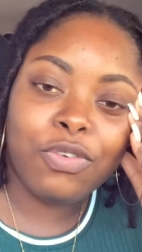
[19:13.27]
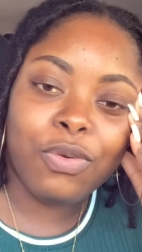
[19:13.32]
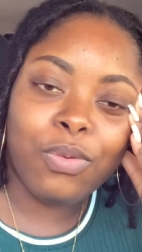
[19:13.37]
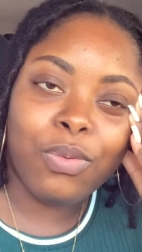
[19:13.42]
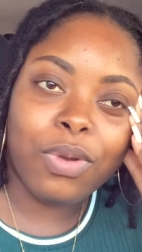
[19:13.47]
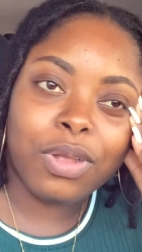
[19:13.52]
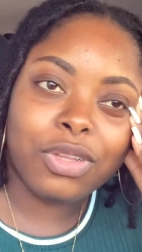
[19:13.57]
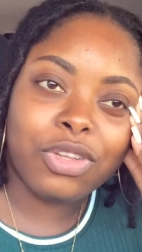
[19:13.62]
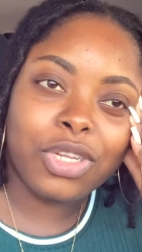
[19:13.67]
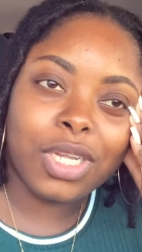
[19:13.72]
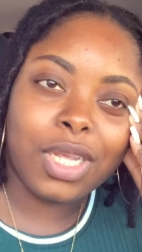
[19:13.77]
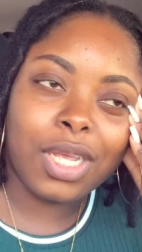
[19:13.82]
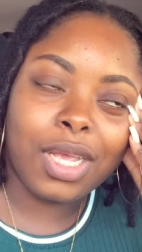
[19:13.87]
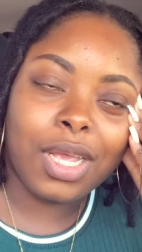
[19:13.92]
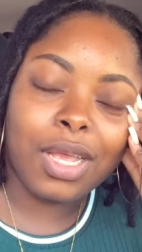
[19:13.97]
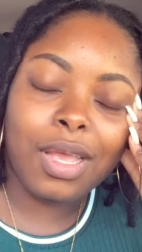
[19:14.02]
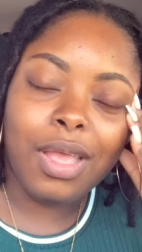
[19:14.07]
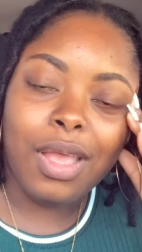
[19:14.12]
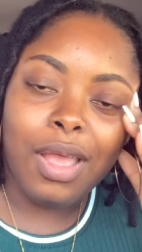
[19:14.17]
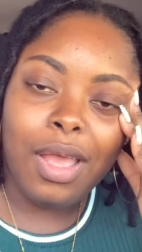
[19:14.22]
for
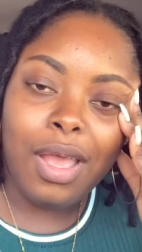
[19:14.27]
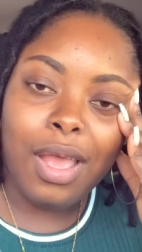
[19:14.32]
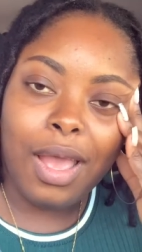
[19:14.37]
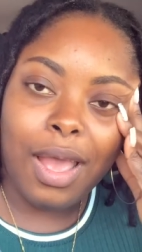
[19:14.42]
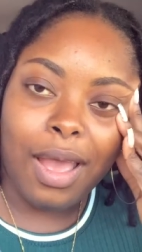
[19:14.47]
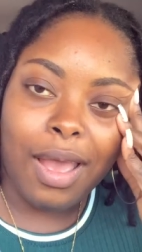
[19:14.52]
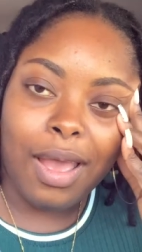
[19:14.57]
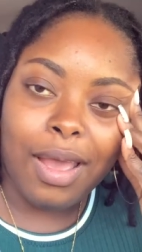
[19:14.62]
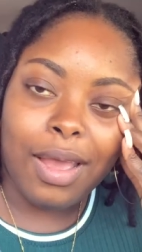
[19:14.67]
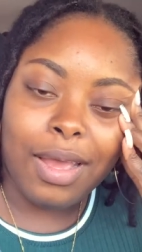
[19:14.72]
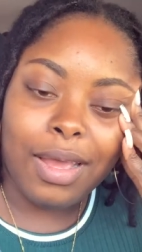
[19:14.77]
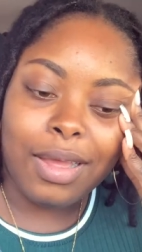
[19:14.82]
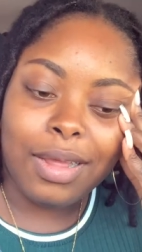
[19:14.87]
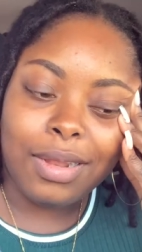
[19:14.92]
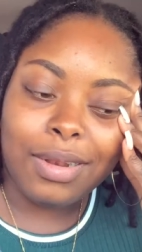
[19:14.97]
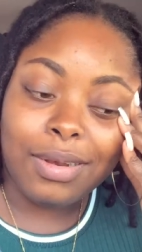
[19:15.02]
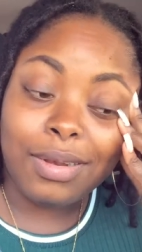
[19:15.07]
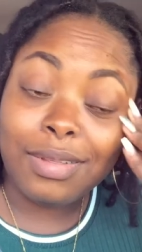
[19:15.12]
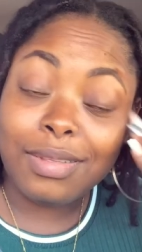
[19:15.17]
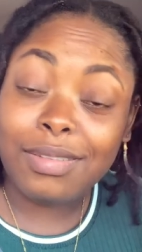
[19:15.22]
watching
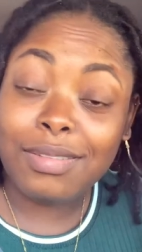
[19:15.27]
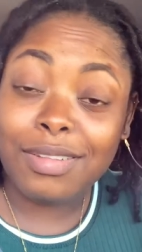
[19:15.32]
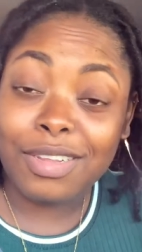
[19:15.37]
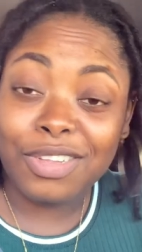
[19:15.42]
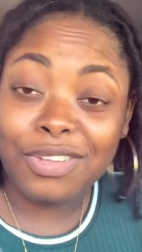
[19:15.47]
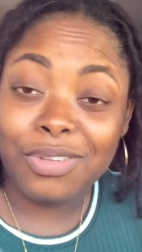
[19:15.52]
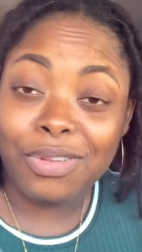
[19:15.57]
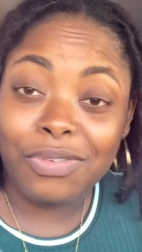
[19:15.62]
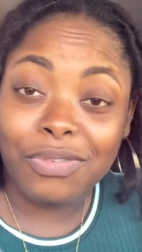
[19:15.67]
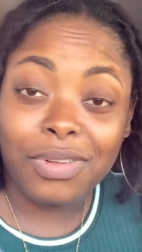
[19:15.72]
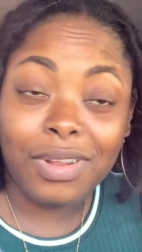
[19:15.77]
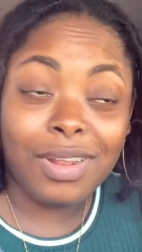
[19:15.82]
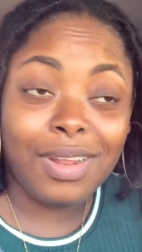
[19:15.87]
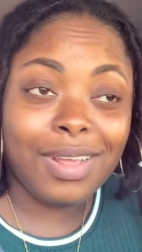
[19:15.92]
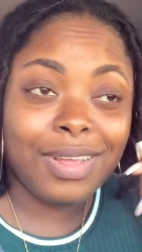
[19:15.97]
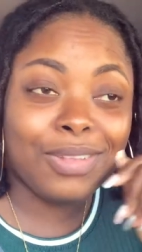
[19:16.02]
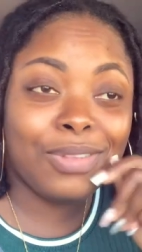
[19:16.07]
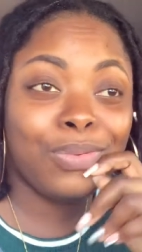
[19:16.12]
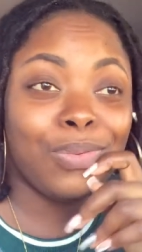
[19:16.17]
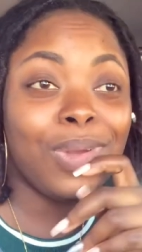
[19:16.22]
and stay tuned for the
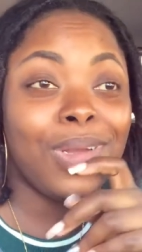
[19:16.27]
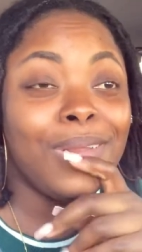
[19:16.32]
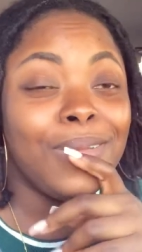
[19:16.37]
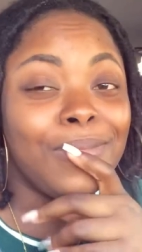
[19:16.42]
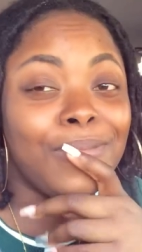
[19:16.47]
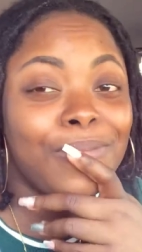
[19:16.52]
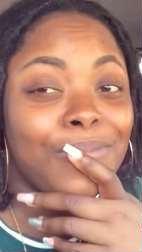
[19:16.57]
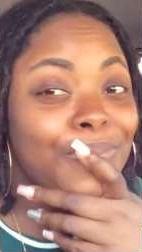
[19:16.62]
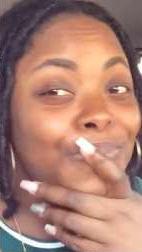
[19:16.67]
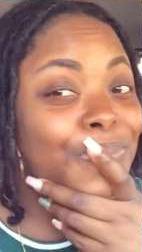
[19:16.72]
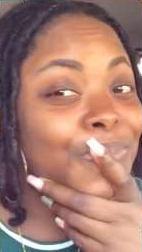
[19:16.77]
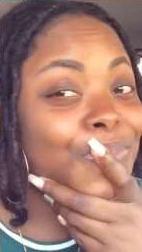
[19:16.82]
next one